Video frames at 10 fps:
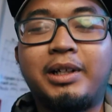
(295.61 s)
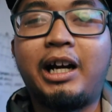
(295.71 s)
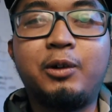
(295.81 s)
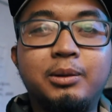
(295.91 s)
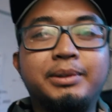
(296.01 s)

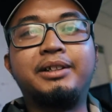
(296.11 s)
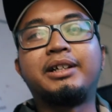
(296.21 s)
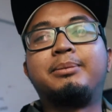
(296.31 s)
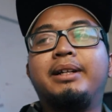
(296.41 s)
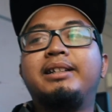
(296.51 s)
I will be
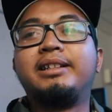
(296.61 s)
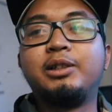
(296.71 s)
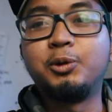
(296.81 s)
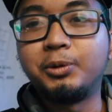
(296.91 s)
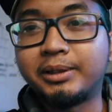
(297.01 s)
recommending
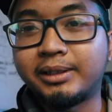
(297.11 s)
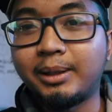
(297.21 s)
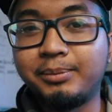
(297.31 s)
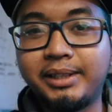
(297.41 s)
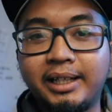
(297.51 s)
you
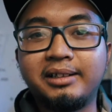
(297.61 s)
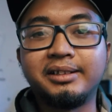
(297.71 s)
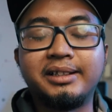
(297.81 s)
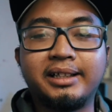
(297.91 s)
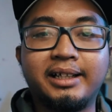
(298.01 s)
some
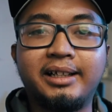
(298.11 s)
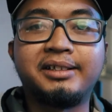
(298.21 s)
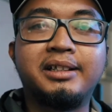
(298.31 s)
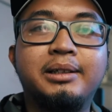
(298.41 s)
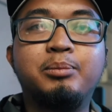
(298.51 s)
channels that can
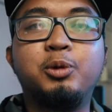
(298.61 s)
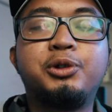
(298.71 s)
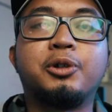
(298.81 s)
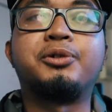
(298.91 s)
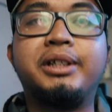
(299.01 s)
actually
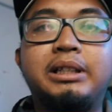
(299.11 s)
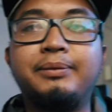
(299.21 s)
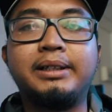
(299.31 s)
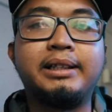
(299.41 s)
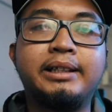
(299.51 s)
boost your
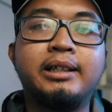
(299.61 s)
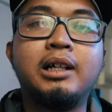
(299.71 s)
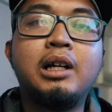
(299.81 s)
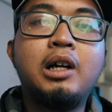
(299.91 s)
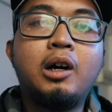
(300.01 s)
creativity
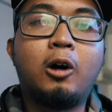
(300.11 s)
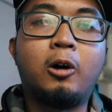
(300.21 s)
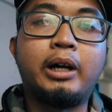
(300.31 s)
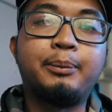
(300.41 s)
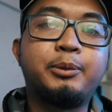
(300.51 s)

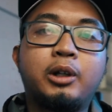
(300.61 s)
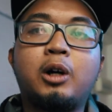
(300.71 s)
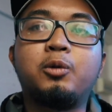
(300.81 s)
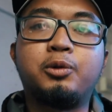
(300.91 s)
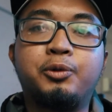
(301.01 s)
or help you
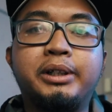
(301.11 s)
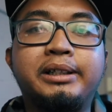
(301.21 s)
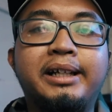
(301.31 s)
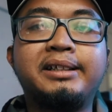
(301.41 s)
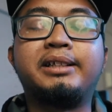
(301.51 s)
out
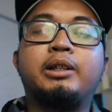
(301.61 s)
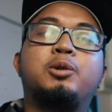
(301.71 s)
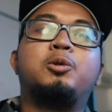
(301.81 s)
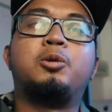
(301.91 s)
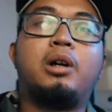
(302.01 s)
during days that
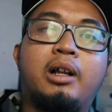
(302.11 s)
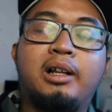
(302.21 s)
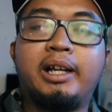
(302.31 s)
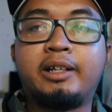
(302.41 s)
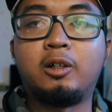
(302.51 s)
you are
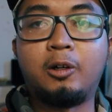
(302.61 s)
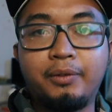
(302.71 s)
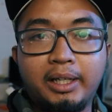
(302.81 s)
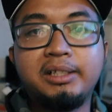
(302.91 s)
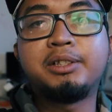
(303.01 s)
lack of
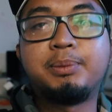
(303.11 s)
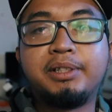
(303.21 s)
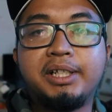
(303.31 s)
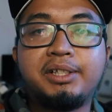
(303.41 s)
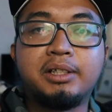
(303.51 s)
any
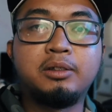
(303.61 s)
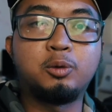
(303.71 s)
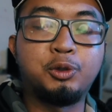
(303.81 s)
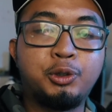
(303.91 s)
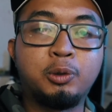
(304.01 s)
inspiration
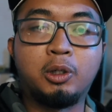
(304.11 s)
to shoot